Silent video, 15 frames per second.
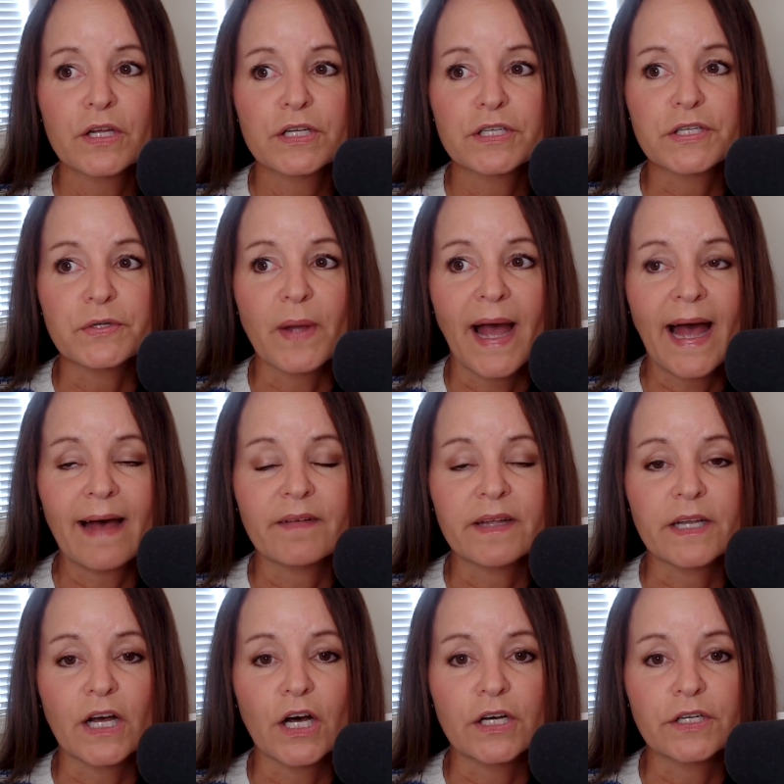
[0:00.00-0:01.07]
to have
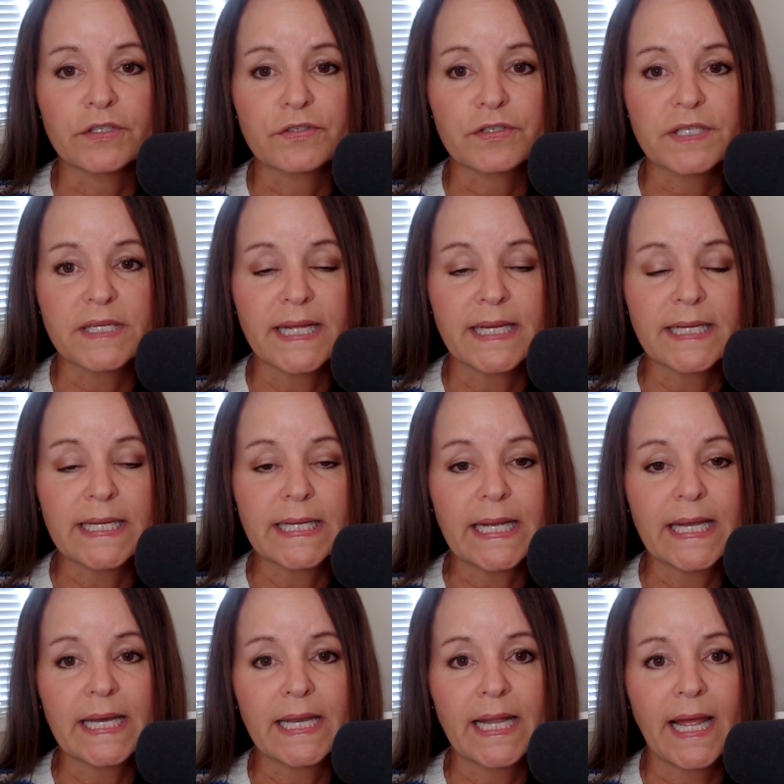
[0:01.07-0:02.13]
an understanding
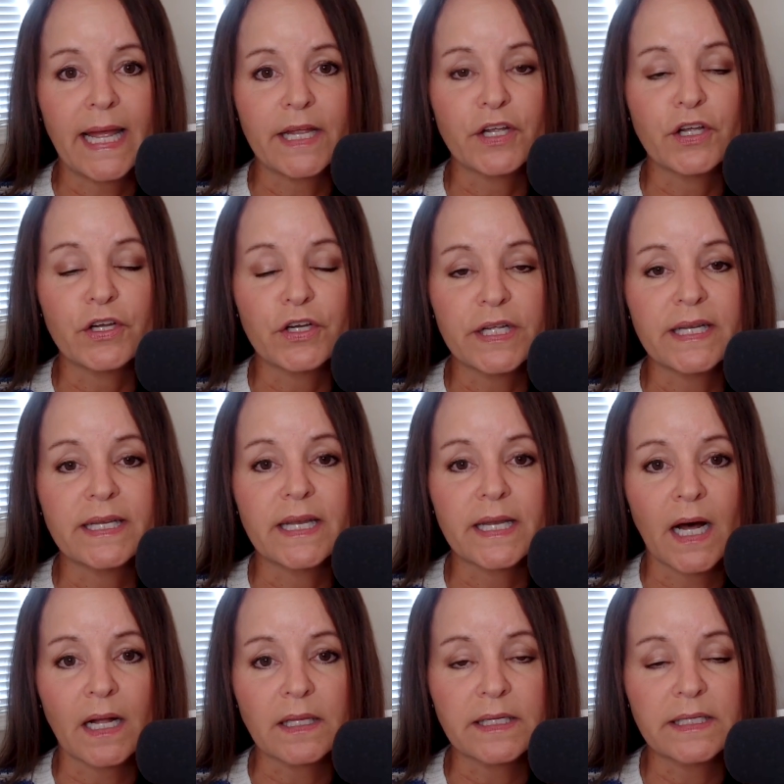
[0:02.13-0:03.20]
and a good
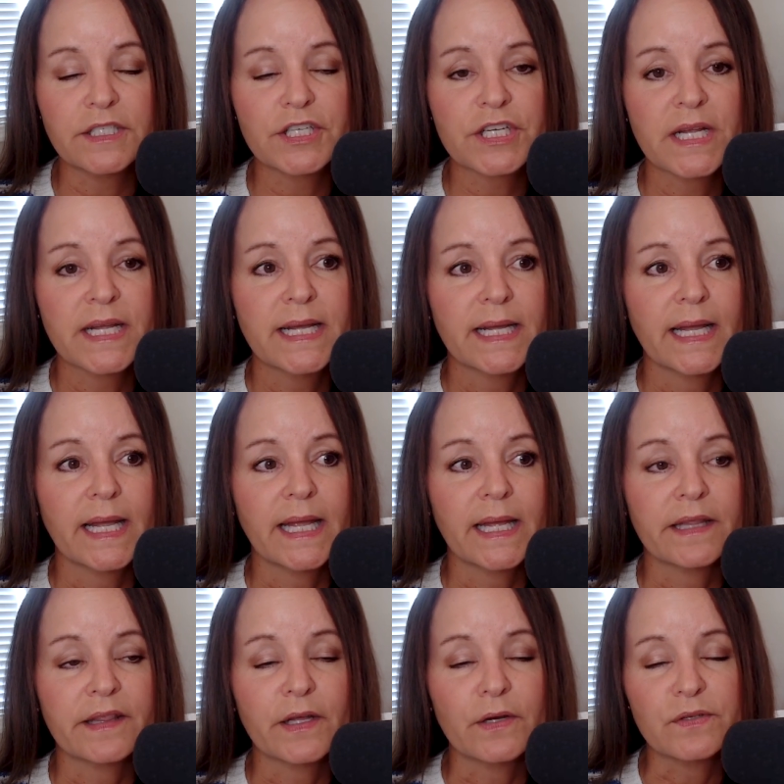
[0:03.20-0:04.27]
knowledge
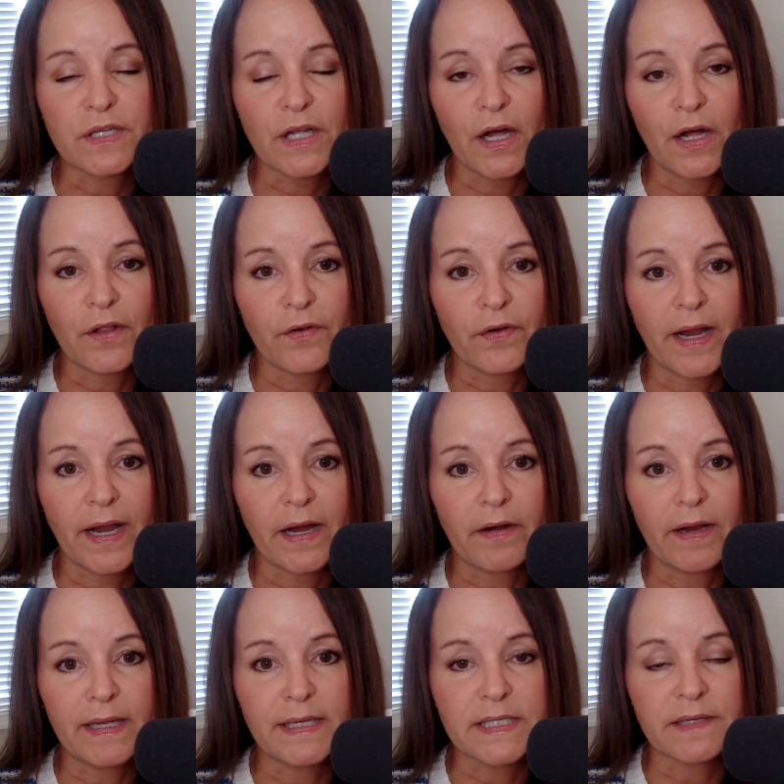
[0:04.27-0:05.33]
in those other
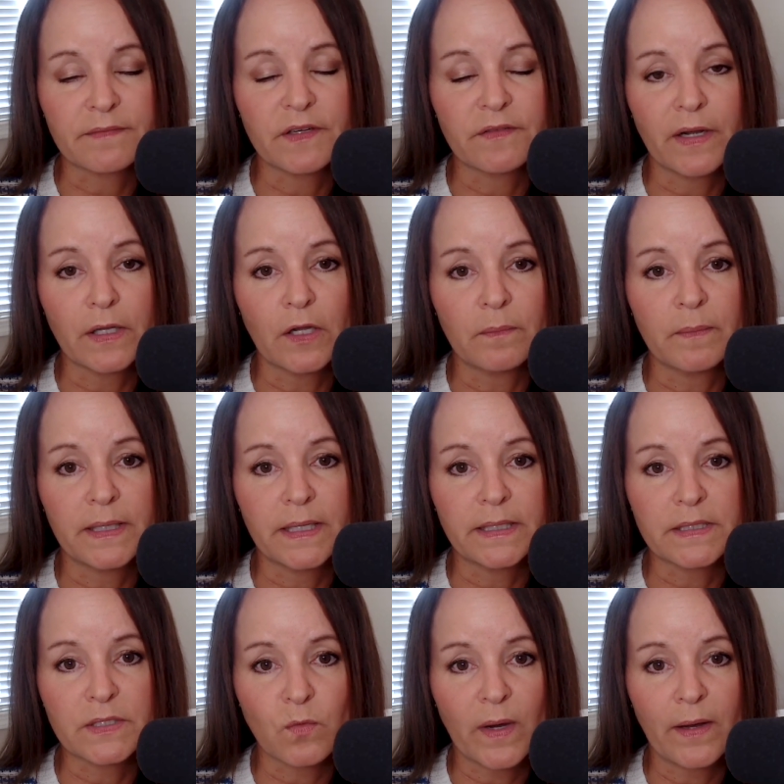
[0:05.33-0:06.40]
areas of development
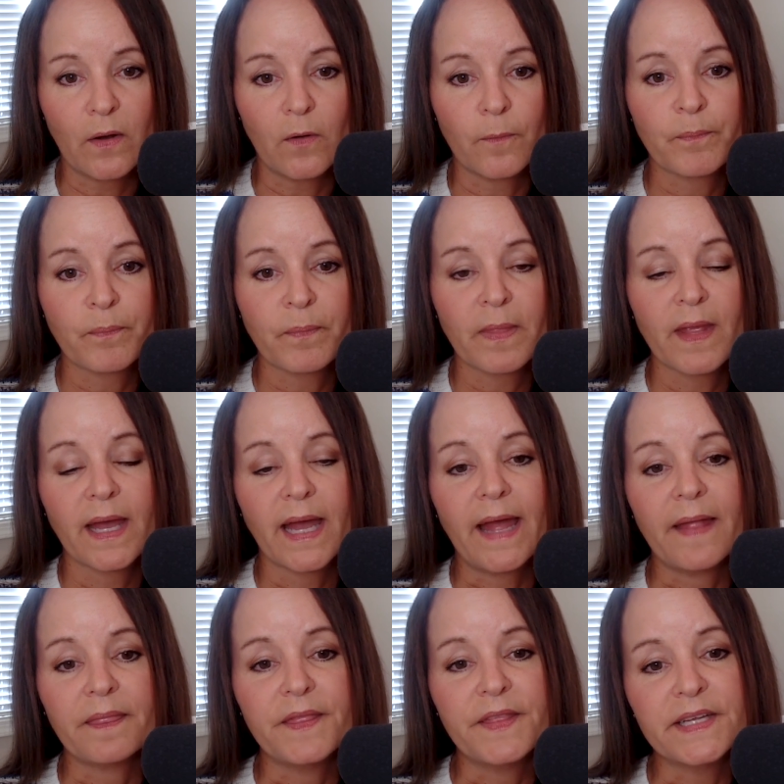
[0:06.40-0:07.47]
as well.
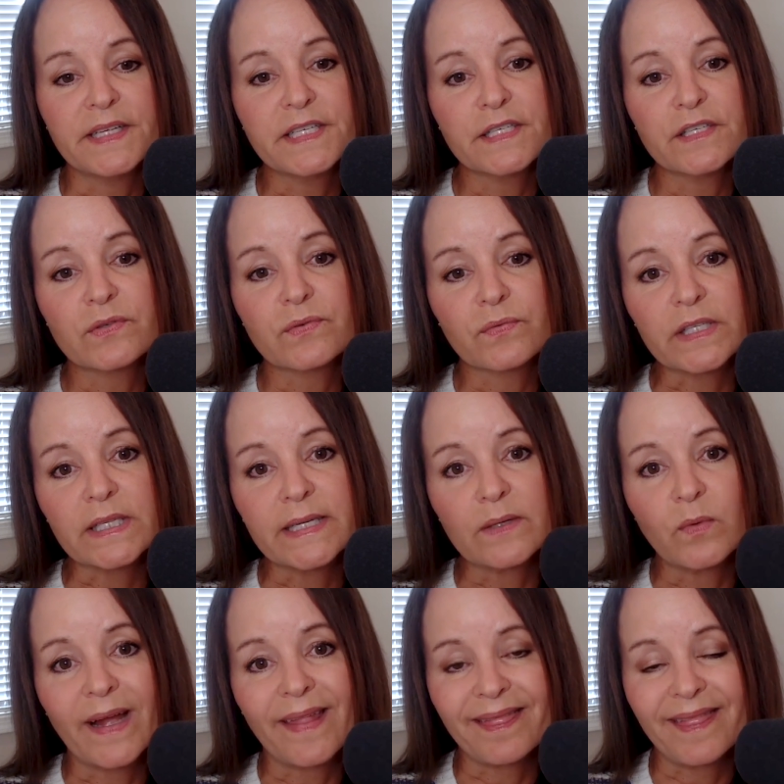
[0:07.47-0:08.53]
And this is really
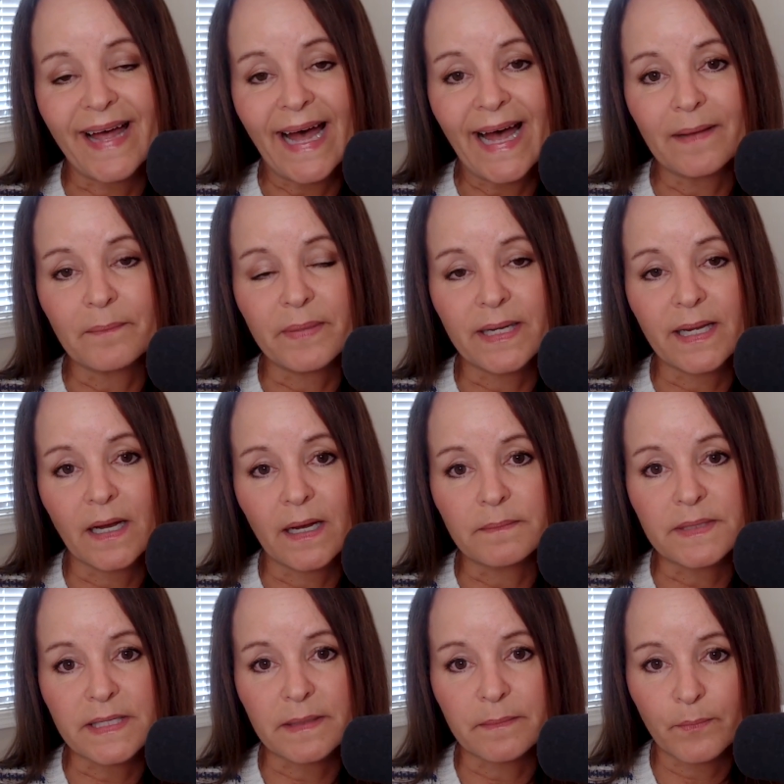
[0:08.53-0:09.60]
when that
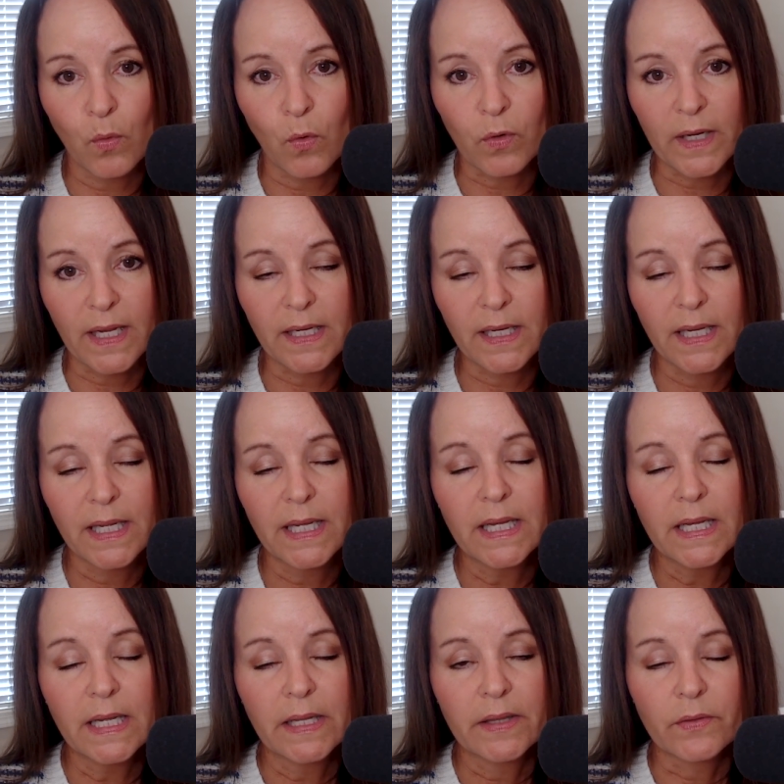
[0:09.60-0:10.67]
becomes important.
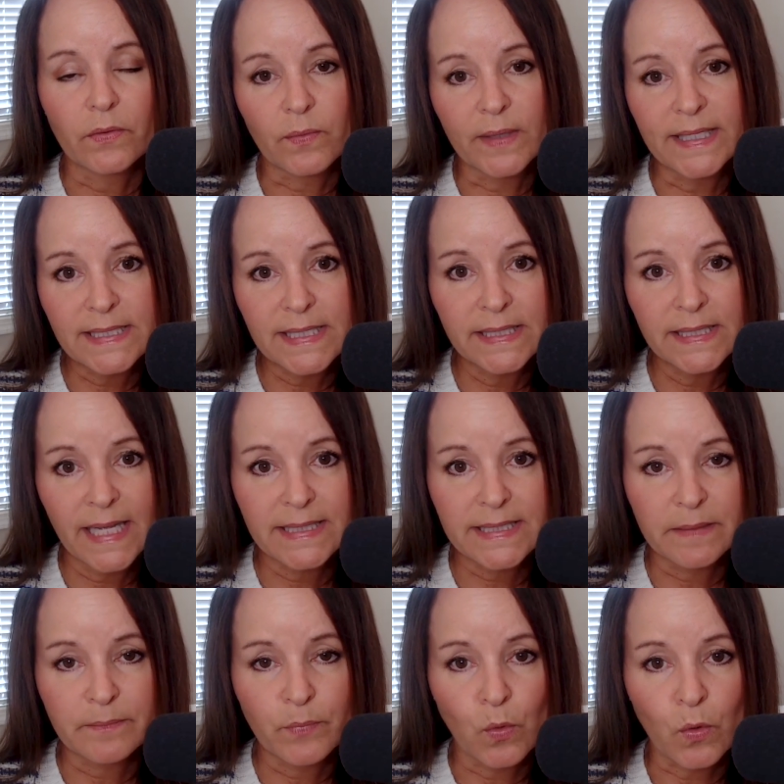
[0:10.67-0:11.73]
The reason that's
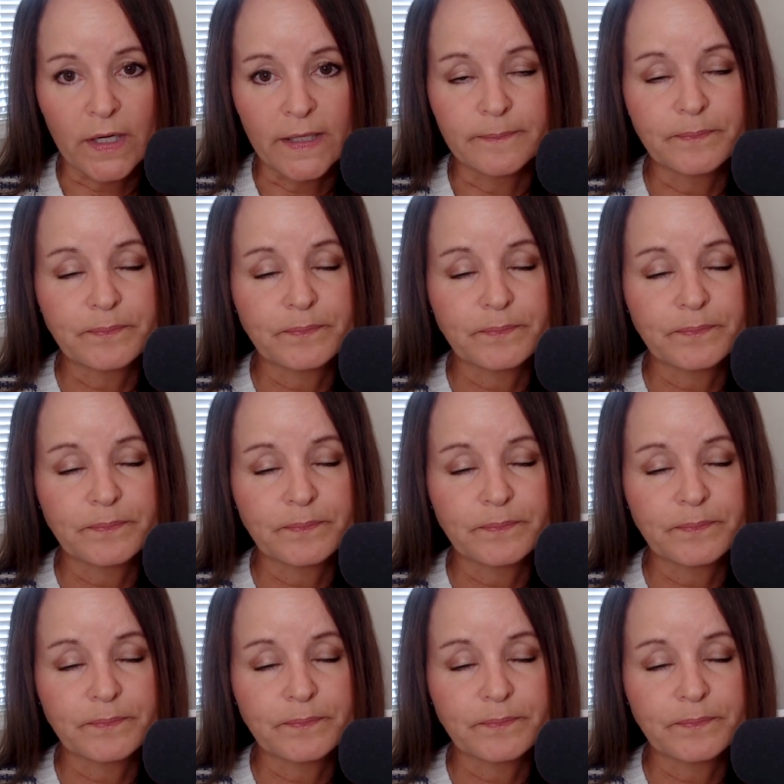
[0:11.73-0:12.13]
important